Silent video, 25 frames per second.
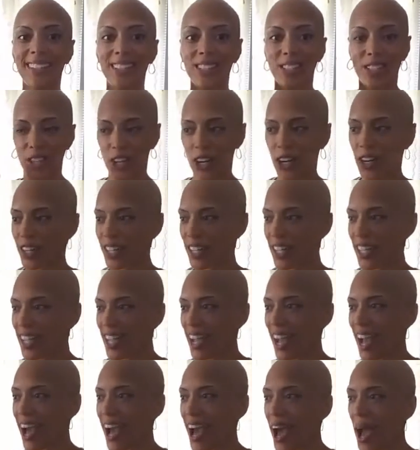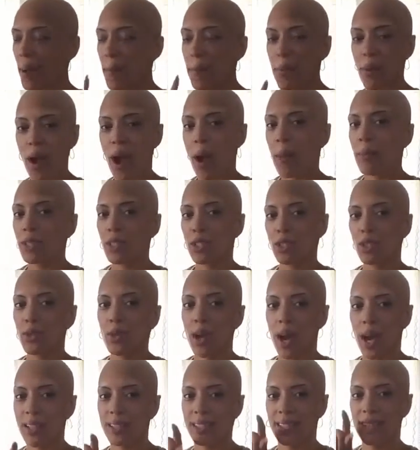this journey, I promised
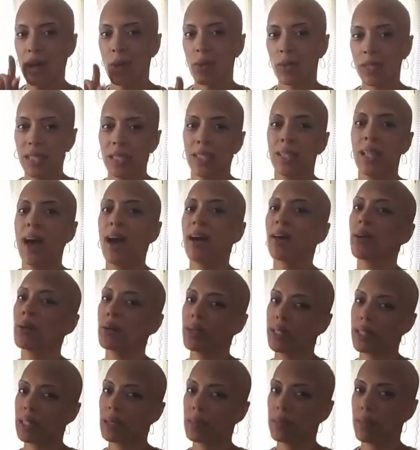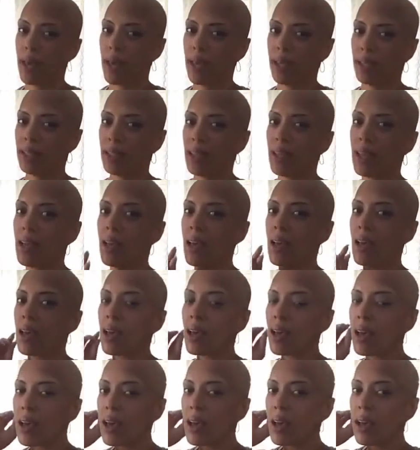you guys that I was not going to spend
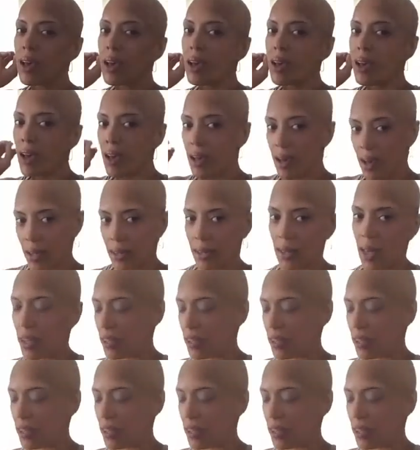a